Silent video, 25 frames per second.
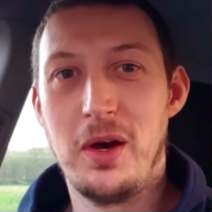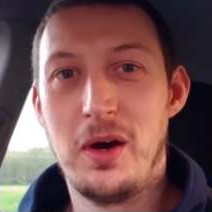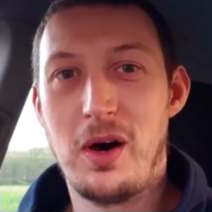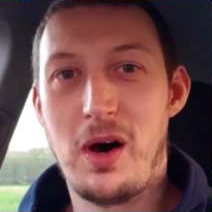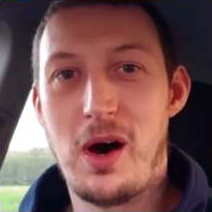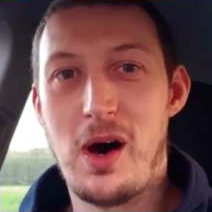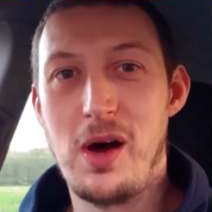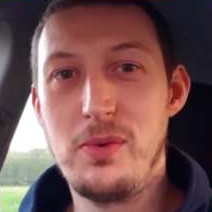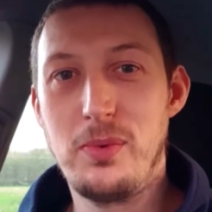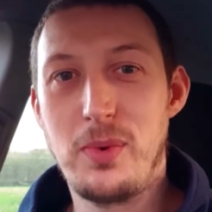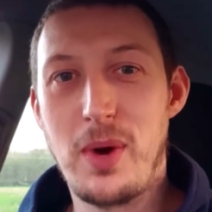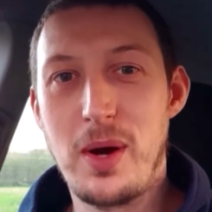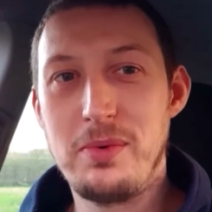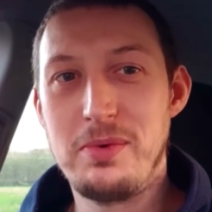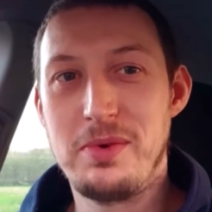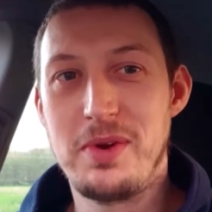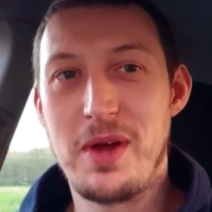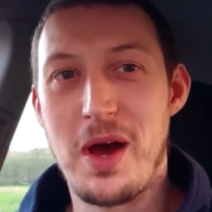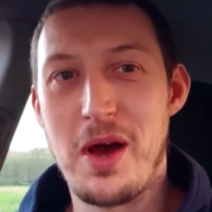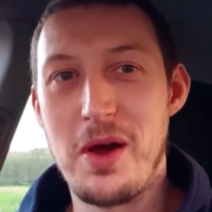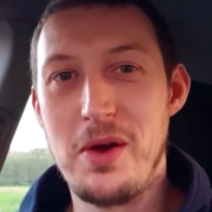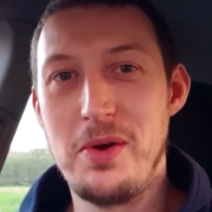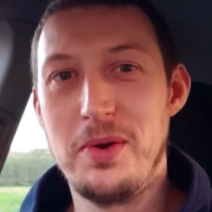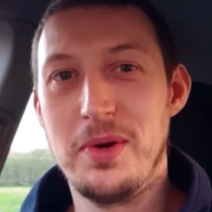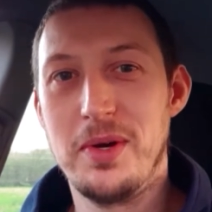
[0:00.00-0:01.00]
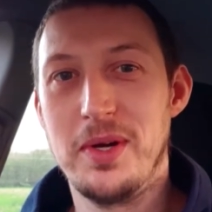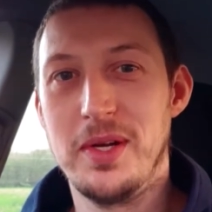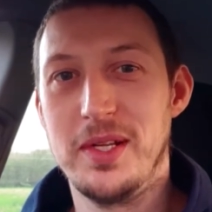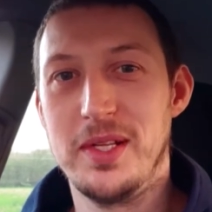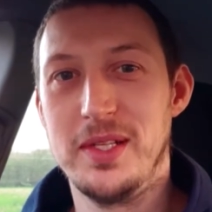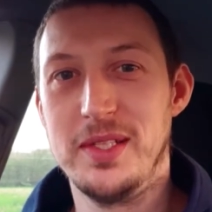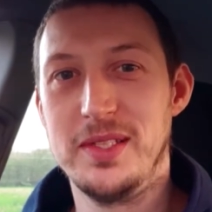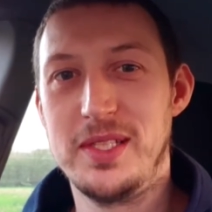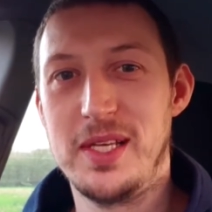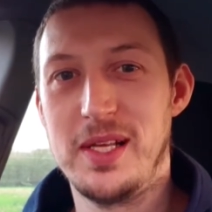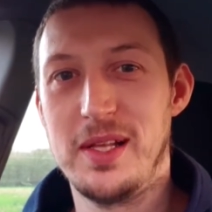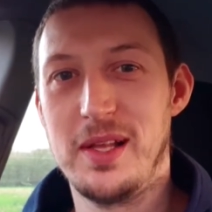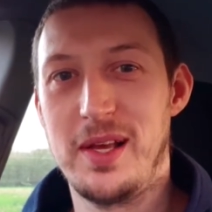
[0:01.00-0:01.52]
I won't know
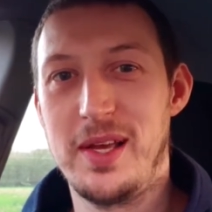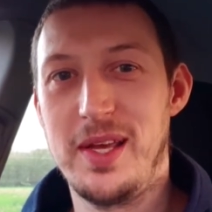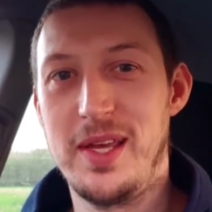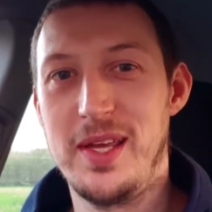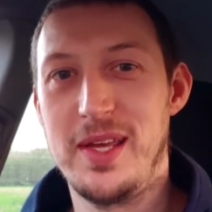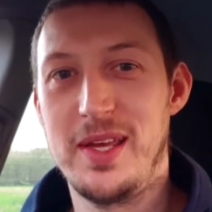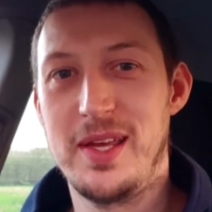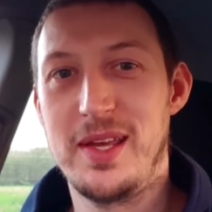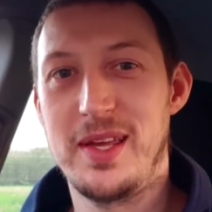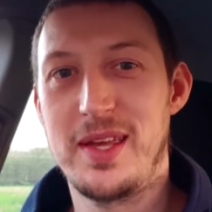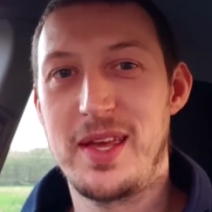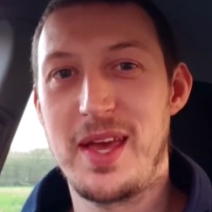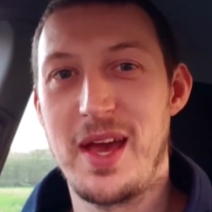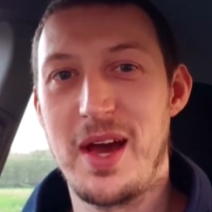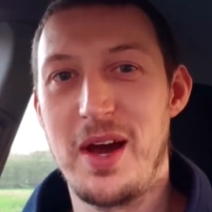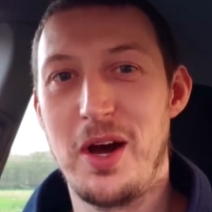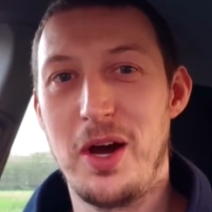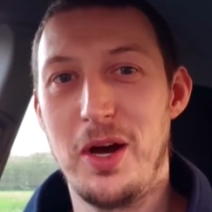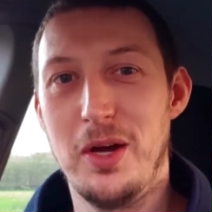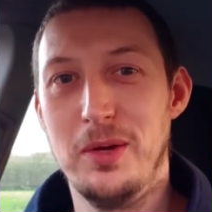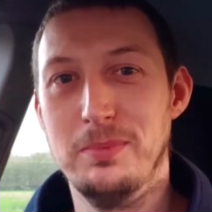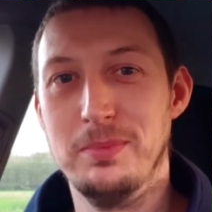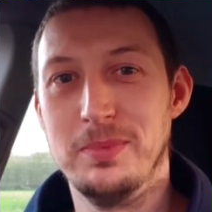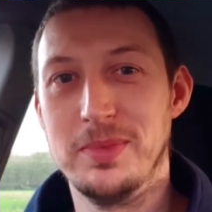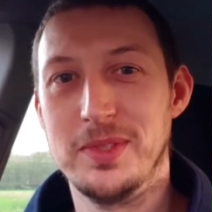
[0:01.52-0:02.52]
until I get home.